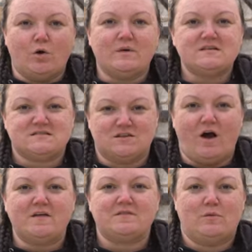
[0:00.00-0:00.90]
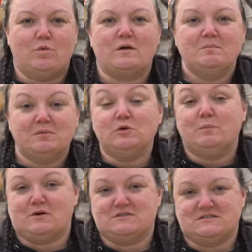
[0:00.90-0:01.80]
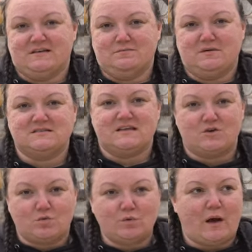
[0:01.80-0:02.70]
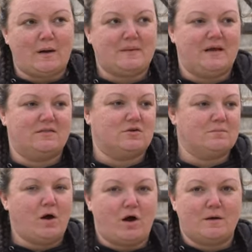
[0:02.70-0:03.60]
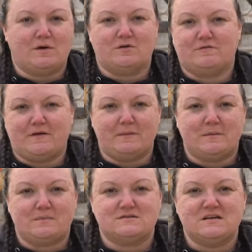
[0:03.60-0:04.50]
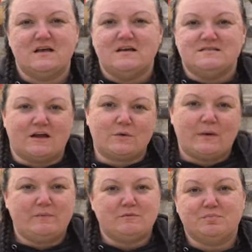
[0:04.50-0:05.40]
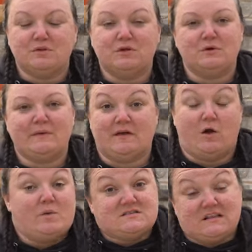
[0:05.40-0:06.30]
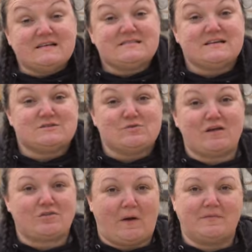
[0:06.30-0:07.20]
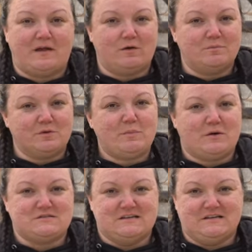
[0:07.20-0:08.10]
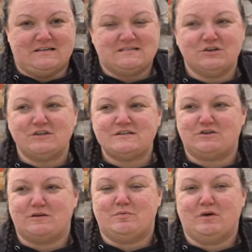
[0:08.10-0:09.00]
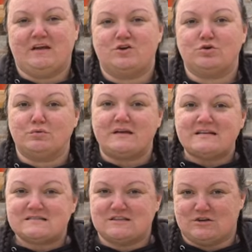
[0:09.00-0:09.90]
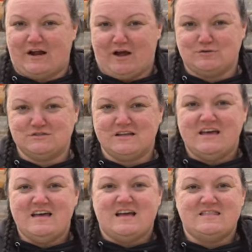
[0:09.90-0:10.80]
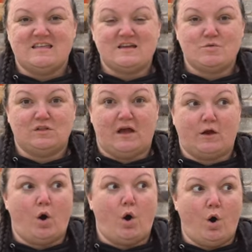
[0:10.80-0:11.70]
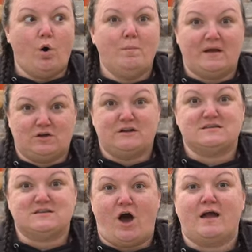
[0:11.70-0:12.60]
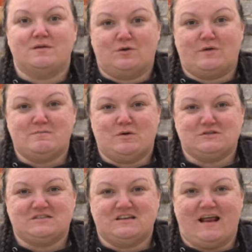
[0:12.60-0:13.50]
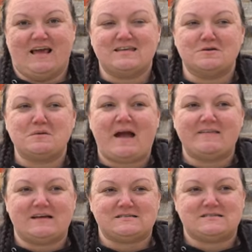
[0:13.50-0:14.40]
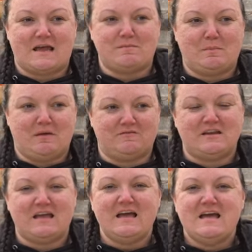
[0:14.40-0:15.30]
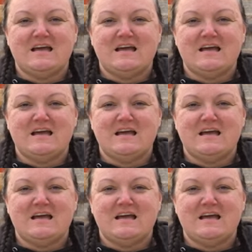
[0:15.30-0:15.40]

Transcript: always thought they were a blue person because they grew up and their mom or their family members decorated with blue and they always liked it. So they thought they were a blue person until they started putting greens in their house. And then they were like, oh my goodness, I'm a green person. And I think we had that same epiphany